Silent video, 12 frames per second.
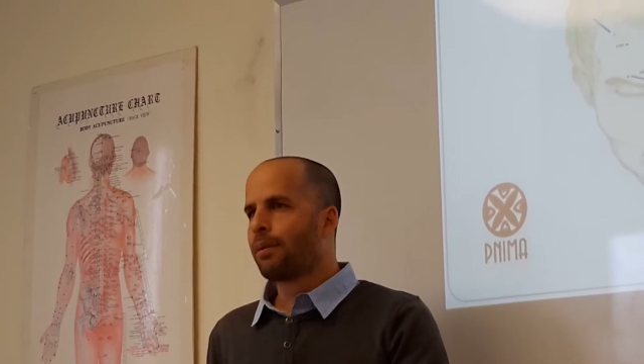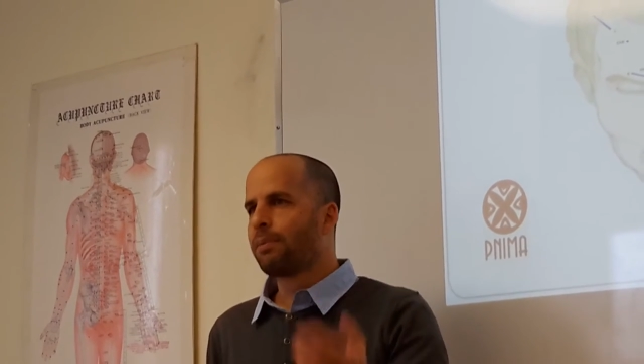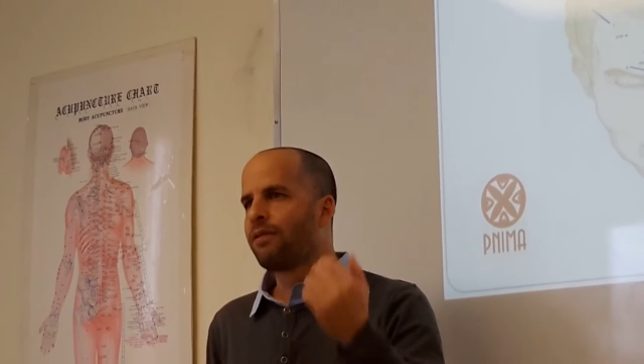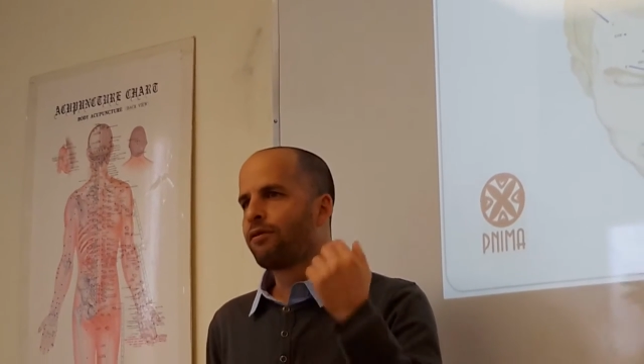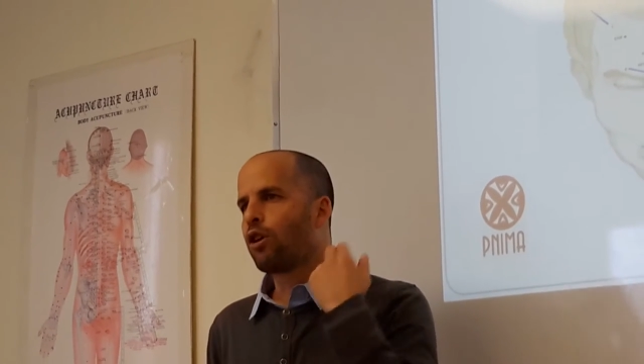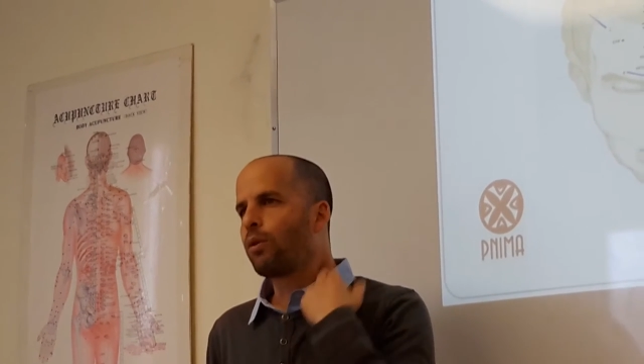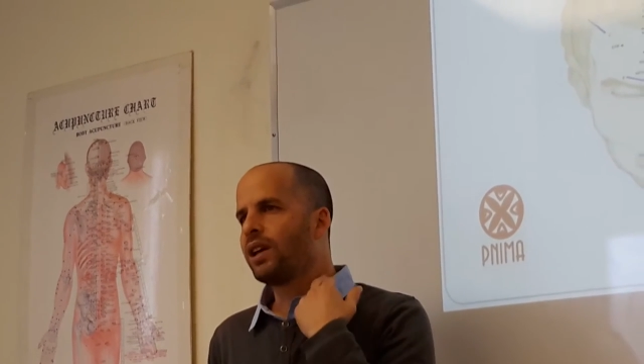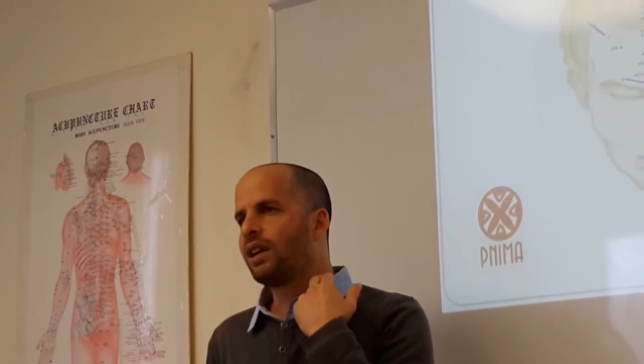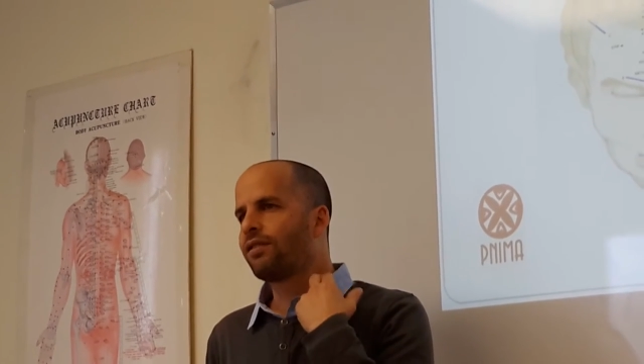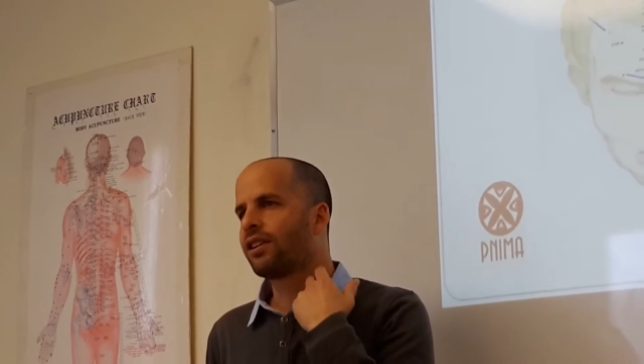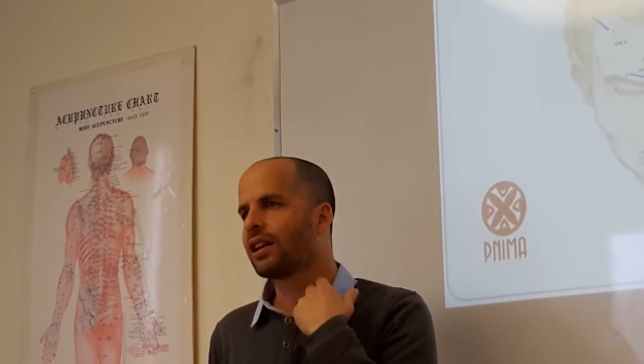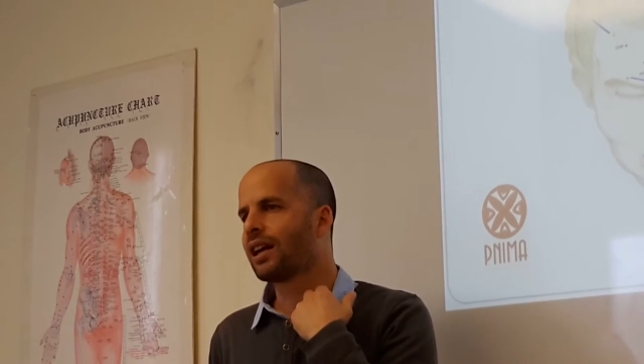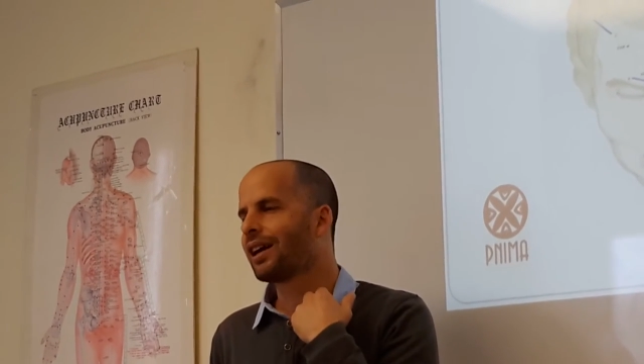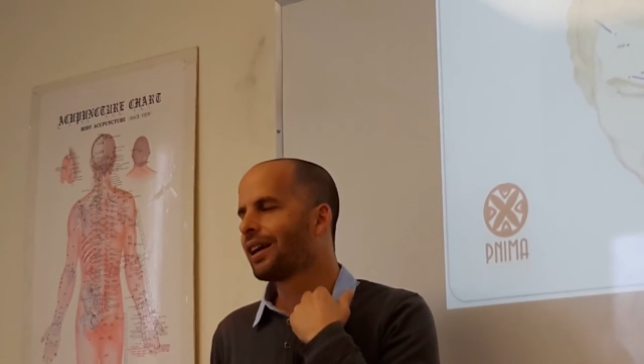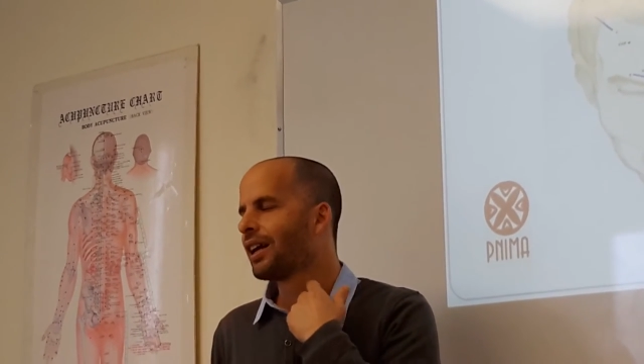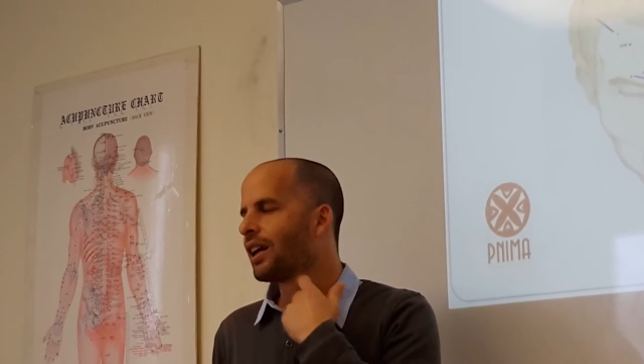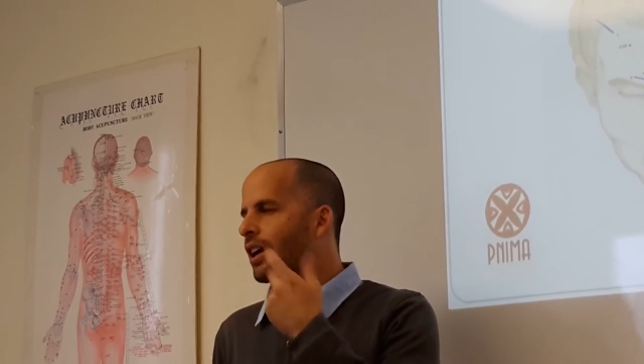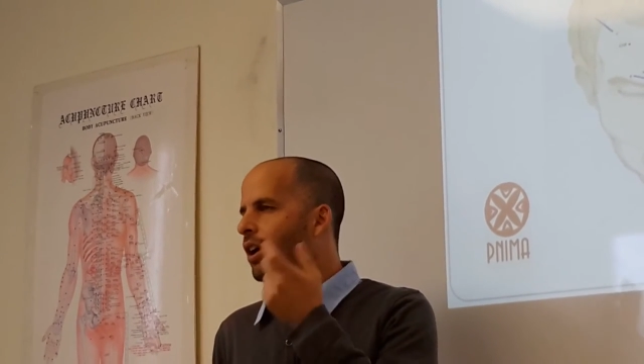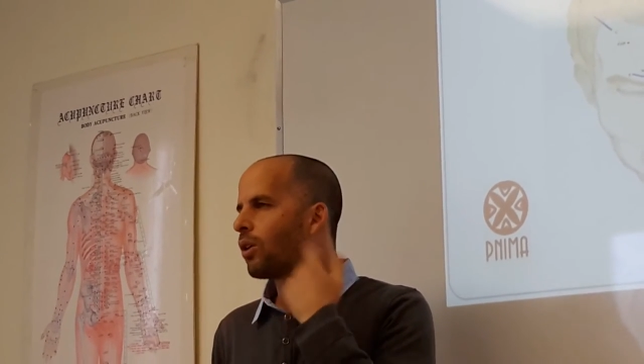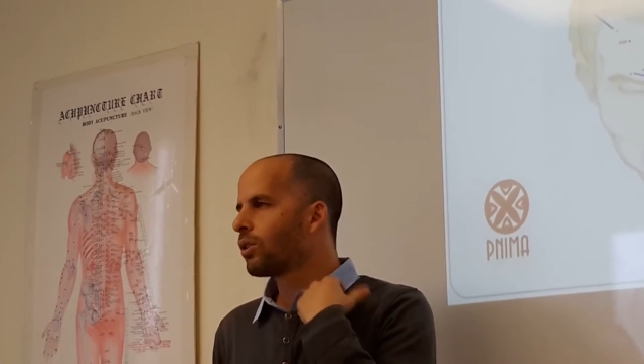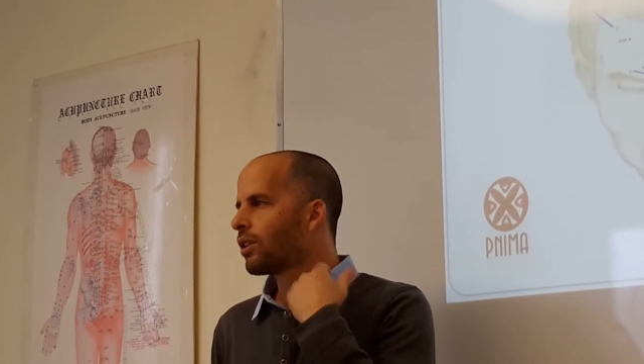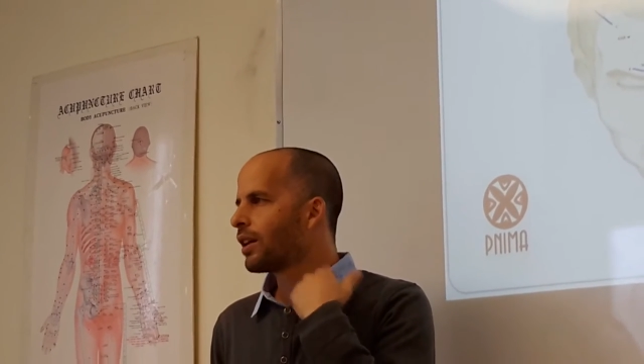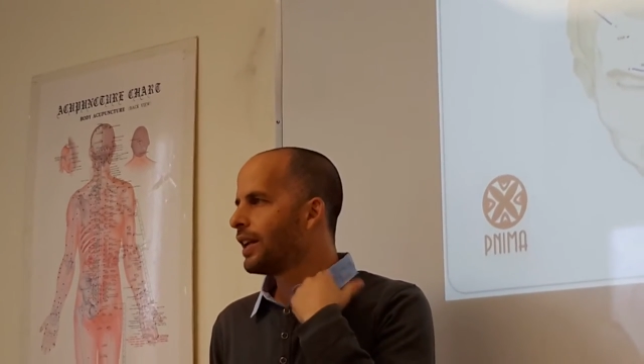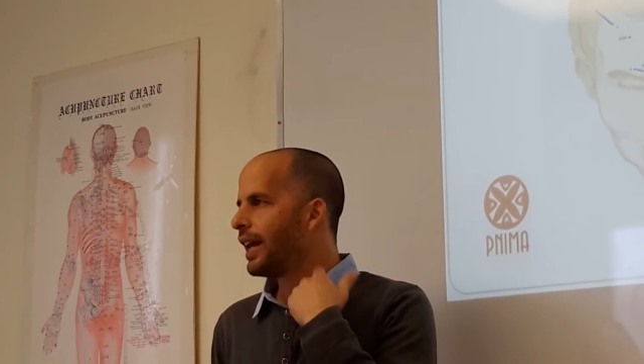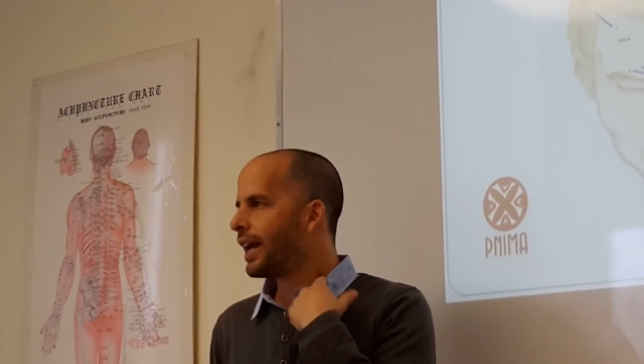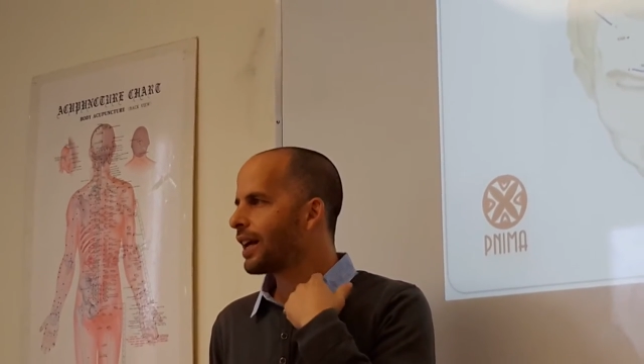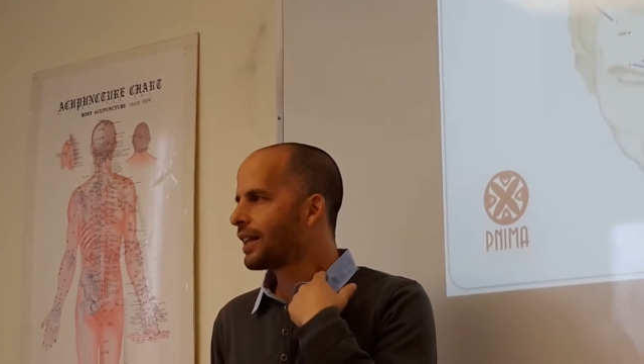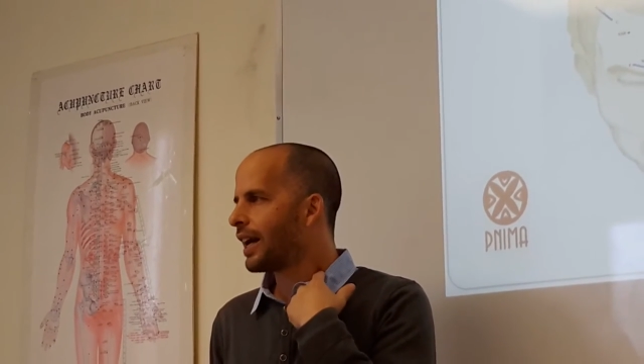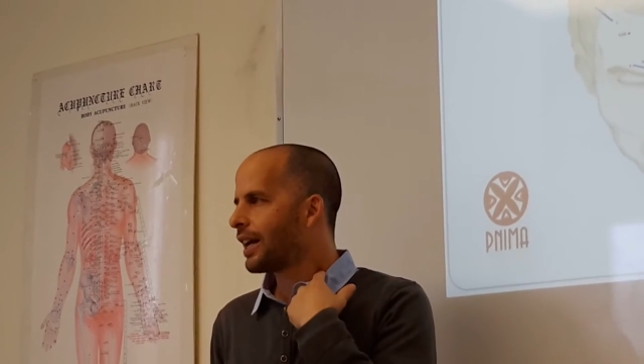but before we even Go to the neck